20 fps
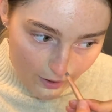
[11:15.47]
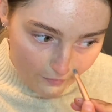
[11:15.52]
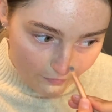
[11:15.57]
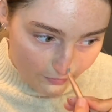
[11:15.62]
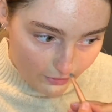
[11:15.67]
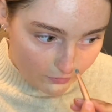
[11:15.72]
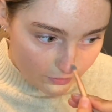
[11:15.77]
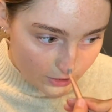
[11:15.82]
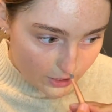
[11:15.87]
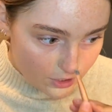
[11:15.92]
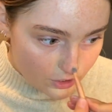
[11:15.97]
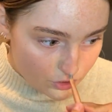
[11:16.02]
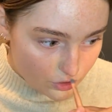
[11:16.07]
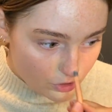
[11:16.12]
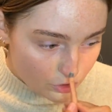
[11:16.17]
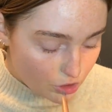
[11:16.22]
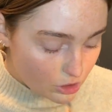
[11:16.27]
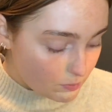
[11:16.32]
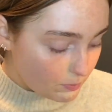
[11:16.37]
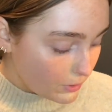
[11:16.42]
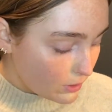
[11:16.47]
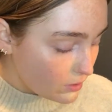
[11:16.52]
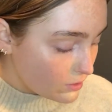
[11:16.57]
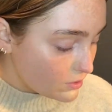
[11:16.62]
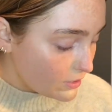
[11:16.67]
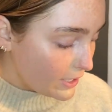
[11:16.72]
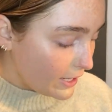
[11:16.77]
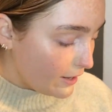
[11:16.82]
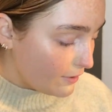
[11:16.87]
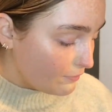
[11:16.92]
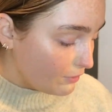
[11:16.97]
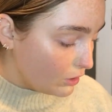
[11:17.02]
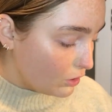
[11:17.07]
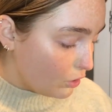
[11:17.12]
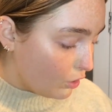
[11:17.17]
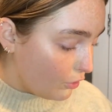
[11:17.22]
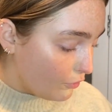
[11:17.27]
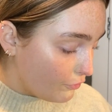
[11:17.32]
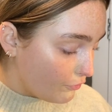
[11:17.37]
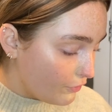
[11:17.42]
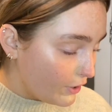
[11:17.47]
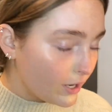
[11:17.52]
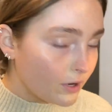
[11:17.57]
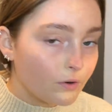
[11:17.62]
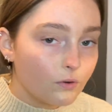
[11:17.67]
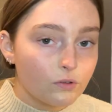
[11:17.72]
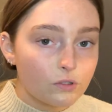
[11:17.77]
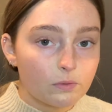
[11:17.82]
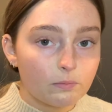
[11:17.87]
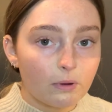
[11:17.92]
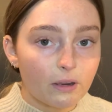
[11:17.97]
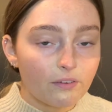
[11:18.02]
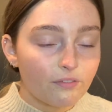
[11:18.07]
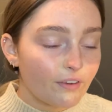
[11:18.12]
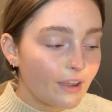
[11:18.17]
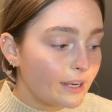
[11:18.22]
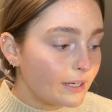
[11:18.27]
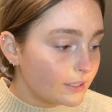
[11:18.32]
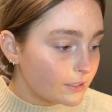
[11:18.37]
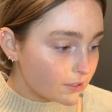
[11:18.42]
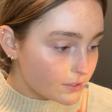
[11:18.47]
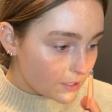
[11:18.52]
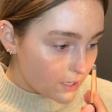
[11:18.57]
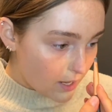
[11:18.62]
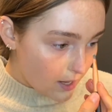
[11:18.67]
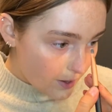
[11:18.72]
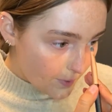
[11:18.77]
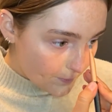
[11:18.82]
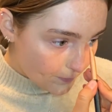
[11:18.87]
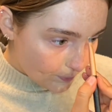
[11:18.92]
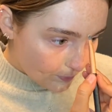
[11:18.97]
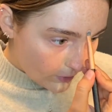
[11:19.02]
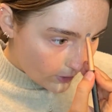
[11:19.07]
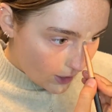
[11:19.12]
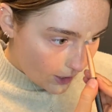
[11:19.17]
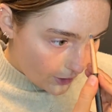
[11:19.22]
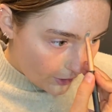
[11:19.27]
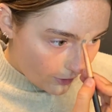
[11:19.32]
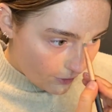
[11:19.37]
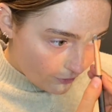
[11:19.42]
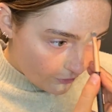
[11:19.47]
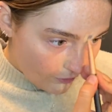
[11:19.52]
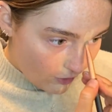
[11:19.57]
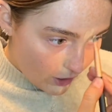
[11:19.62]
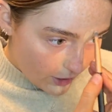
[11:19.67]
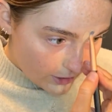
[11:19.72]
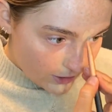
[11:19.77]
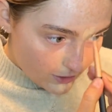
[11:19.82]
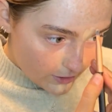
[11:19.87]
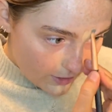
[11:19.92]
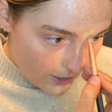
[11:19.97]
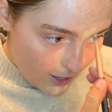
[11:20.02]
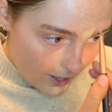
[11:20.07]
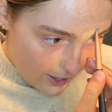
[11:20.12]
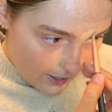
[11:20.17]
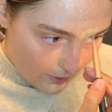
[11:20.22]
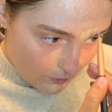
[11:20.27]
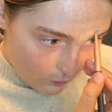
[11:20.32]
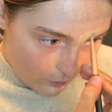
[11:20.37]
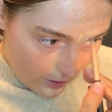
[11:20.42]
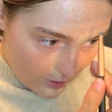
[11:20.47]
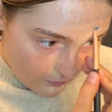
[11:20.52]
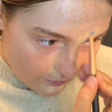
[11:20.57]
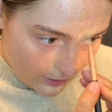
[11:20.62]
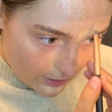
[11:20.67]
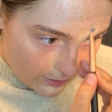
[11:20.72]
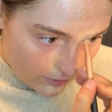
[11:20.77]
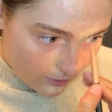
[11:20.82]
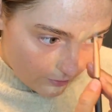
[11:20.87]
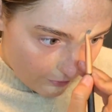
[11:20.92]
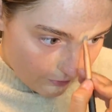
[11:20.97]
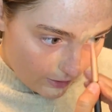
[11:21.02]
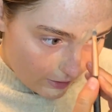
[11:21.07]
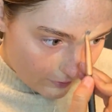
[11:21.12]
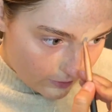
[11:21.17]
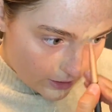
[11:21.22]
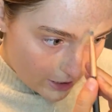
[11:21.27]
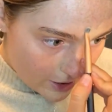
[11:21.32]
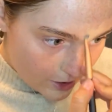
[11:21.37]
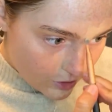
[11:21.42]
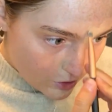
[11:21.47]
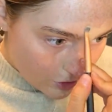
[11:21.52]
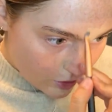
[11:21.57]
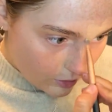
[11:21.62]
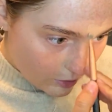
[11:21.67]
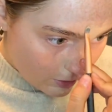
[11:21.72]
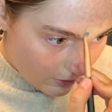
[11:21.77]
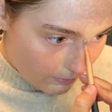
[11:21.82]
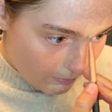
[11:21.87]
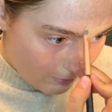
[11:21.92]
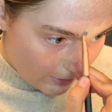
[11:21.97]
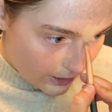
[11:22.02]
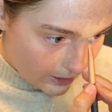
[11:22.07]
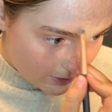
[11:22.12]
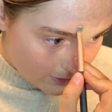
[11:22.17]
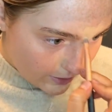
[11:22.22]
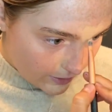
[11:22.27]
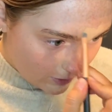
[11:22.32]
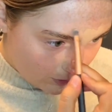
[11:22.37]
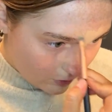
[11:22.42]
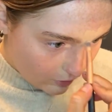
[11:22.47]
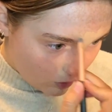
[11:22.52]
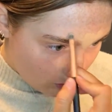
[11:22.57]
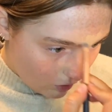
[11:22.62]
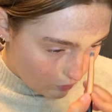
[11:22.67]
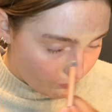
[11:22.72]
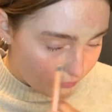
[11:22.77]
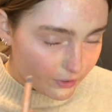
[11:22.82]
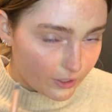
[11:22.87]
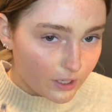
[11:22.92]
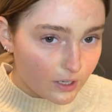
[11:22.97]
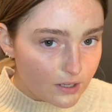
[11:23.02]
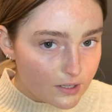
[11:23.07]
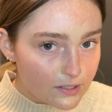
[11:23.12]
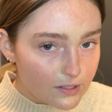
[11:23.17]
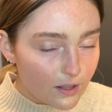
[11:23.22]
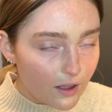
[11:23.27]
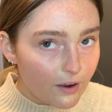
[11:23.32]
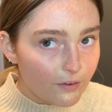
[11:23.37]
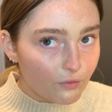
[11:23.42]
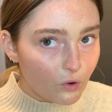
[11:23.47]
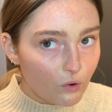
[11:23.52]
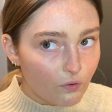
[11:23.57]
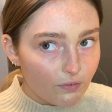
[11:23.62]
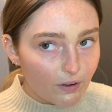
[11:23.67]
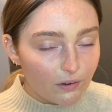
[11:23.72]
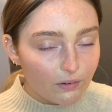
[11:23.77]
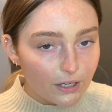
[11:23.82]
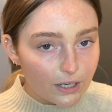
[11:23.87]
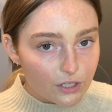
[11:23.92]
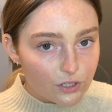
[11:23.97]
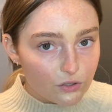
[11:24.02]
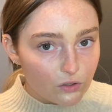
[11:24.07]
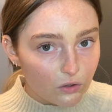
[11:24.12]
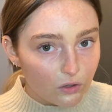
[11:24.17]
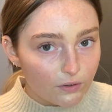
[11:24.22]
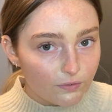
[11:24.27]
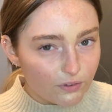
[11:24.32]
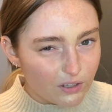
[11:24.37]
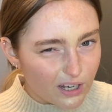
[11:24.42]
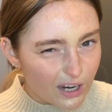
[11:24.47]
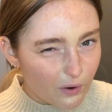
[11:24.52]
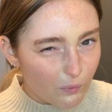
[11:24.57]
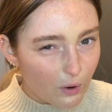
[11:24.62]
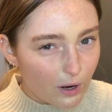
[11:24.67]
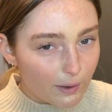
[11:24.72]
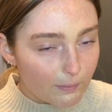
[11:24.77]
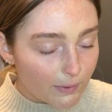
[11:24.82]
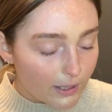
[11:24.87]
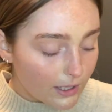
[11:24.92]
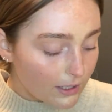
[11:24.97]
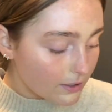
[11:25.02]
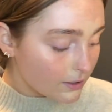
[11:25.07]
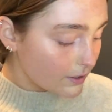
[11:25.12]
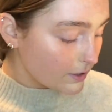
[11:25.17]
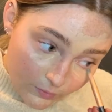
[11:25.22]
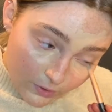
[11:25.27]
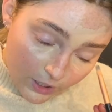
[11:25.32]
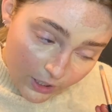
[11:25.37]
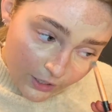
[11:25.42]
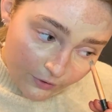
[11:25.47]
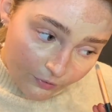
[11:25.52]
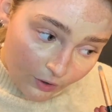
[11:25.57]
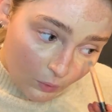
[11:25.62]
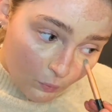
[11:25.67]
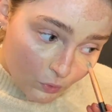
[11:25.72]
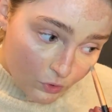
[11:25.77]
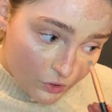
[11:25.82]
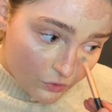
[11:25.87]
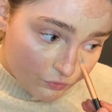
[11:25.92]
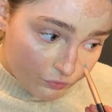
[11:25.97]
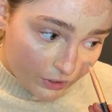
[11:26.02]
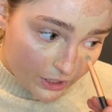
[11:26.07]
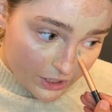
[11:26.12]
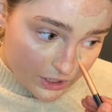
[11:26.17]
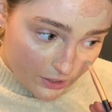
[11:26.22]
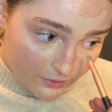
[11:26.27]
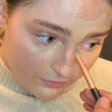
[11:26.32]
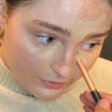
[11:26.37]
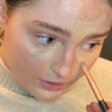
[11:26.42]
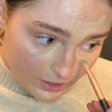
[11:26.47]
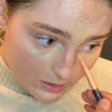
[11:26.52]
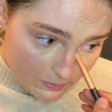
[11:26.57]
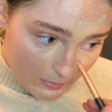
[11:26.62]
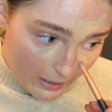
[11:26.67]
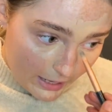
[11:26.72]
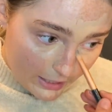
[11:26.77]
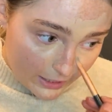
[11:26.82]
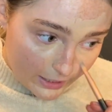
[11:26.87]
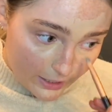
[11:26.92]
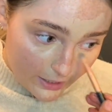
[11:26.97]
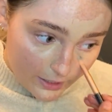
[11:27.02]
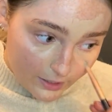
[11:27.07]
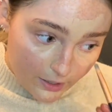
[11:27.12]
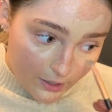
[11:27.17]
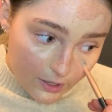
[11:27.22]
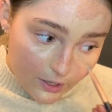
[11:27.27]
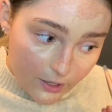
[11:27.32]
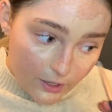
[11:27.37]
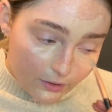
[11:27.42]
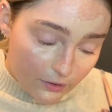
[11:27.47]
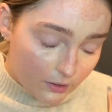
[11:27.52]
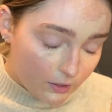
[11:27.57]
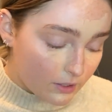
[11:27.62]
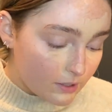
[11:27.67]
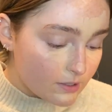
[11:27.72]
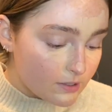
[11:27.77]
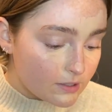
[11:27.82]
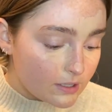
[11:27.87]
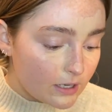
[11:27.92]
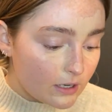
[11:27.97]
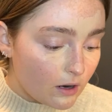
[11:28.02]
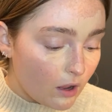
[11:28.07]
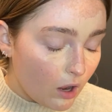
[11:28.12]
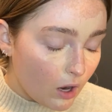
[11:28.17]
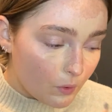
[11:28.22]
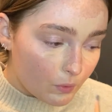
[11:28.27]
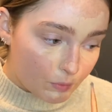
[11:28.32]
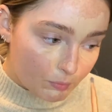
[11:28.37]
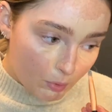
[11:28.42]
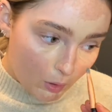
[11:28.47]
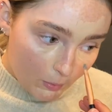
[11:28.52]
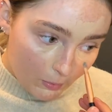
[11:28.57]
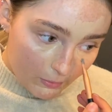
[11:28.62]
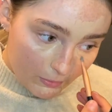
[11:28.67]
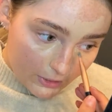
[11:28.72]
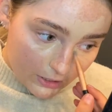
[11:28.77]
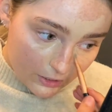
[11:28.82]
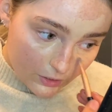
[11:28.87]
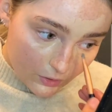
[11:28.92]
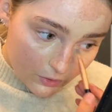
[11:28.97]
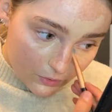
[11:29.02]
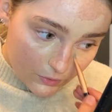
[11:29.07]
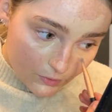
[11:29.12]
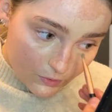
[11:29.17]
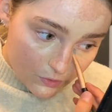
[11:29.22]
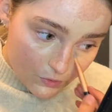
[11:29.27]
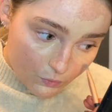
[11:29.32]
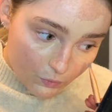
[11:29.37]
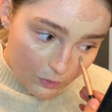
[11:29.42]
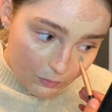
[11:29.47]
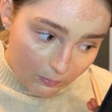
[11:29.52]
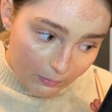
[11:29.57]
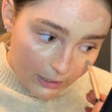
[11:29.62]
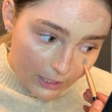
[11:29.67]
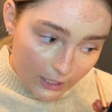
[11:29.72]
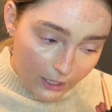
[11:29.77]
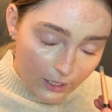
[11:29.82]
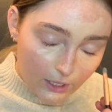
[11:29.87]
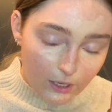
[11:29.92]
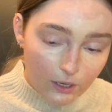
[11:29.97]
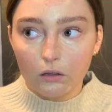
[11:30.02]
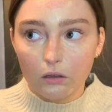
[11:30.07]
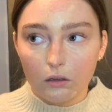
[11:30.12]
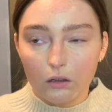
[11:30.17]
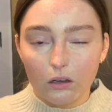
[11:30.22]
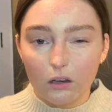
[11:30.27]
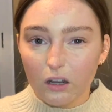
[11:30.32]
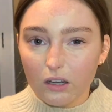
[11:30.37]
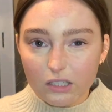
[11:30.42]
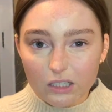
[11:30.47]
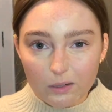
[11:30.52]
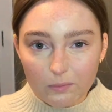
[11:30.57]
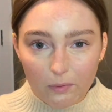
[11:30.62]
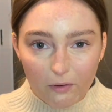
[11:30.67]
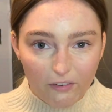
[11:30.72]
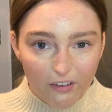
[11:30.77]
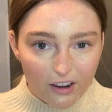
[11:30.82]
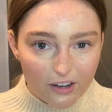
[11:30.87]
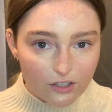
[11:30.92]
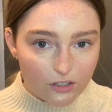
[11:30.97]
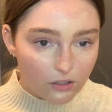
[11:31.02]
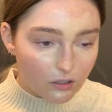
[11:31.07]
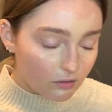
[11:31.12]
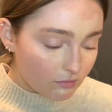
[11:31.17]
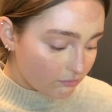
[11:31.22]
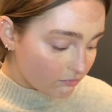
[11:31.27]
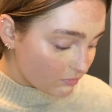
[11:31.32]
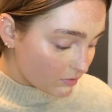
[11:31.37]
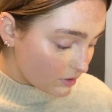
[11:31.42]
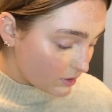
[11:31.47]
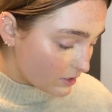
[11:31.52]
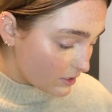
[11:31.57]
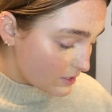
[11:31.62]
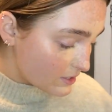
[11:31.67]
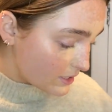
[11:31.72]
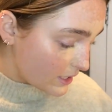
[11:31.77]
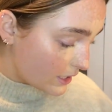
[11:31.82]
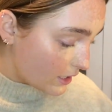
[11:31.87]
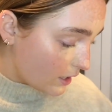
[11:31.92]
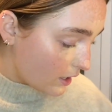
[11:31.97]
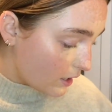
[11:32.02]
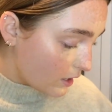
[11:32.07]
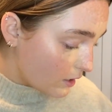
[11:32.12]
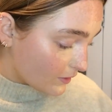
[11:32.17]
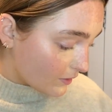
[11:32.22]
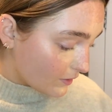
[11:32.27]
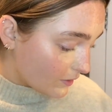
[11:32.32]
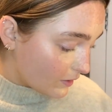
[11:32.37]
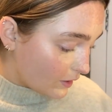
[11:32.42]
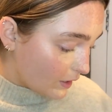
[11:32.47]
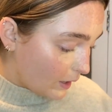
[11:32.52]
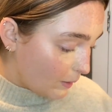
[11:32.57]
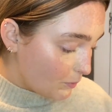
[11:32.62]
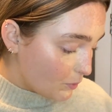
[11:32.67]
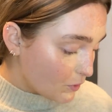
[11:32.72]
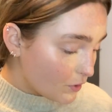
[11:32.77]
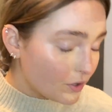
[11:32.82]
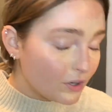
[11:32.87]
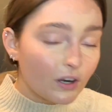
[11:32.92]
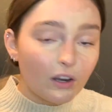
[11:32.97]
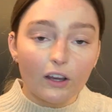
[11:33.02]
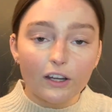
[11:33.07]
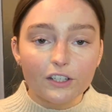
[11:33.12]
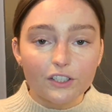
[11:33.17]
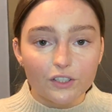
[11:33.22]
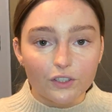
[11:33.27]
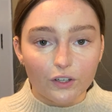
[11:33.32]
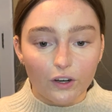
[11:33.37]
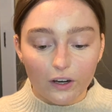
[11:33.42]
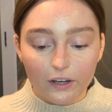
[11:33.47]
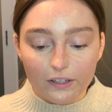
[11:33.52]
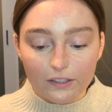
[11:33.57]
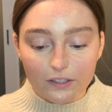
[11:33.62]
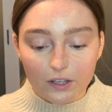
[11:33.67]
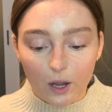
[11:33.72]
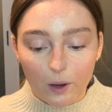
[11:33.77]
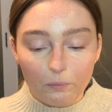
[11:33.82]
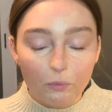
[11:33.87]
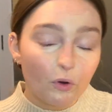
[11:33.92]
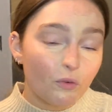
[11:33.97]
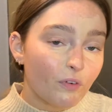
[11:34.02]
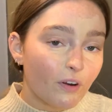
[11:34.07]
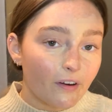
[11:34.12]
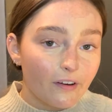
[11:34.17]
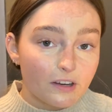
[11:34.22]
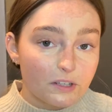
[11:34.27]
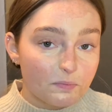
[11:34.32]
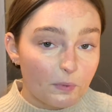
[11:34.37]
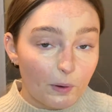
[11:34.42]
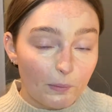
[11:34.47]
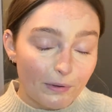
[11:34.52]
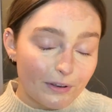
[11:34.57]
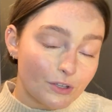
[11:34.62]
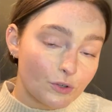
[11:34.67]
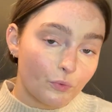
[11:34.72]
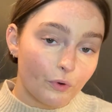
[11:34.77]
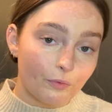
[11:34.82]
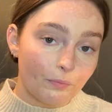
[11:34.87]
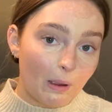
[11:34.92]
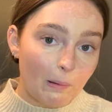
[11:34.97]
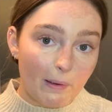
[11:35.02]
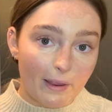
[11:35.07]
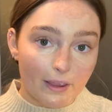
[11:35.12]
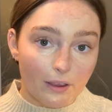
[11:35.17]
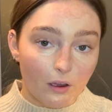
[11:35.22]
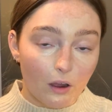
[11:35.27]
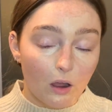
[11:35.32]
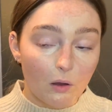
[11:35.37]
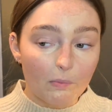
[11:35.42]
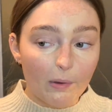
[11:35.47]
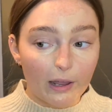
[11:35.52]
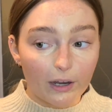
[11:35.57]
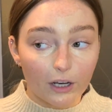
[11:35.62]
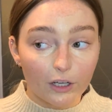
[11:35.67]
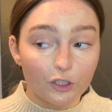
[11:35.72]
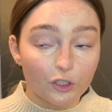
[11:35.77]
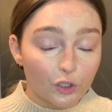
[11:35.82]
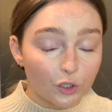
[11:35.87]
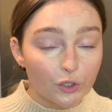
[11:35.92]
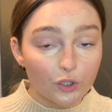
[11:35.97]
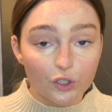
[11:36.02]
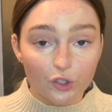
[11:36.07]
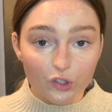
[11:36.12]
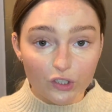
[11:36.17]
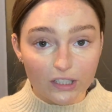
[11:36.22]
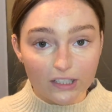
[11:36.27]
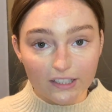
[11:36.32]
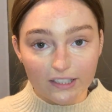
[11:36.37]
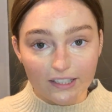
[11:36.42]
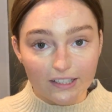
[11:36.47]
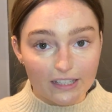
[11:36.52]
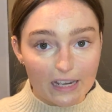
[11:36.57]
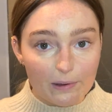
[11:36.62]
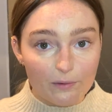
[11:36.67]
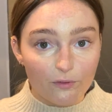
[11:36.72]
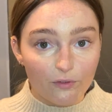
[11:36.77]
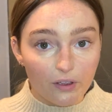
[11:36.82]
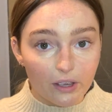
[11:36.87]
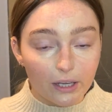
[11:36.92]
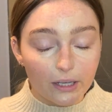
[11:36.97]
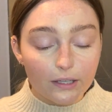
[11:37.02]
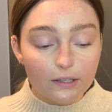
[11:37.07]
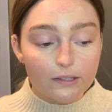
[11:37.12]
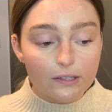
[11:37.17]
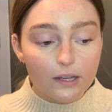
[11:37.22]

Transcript: foundation just because I have a lot of freckles on my face, and I find that wearing foundation makes it look obvious that I've got foundation on, if you get what I mean. If I wasn't reaching for this palette, the concealer I would probably use would be Lasting Perfection concealer. I'm not gonna lie to you guys, I'm not very experimental with my makeup, and I do just stick to the same things.